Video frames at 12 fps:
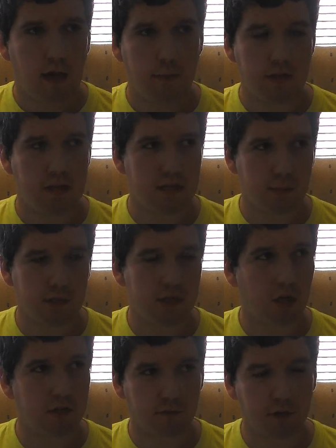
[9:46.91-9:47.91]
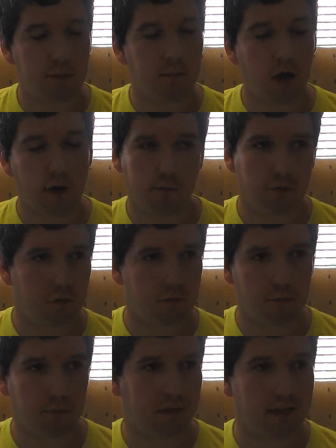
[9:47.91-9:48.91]
I mean, some of these cards have come off,
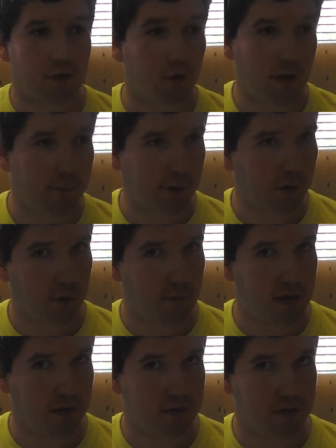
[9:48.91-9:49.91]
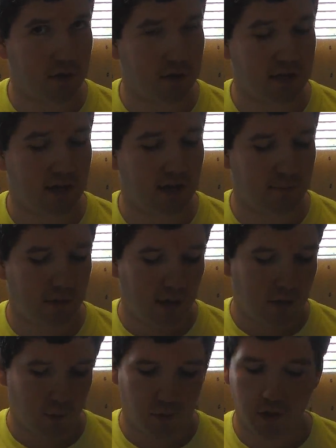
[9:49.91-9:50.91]
but they go right back on the ban list all the time.
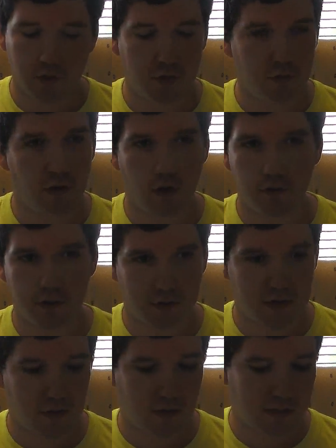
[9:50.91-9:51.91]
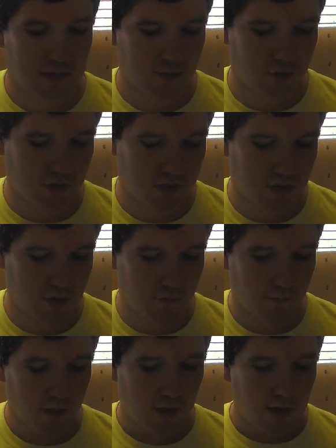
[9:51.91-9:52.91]
Delinquent Duo, Snatch and Steal.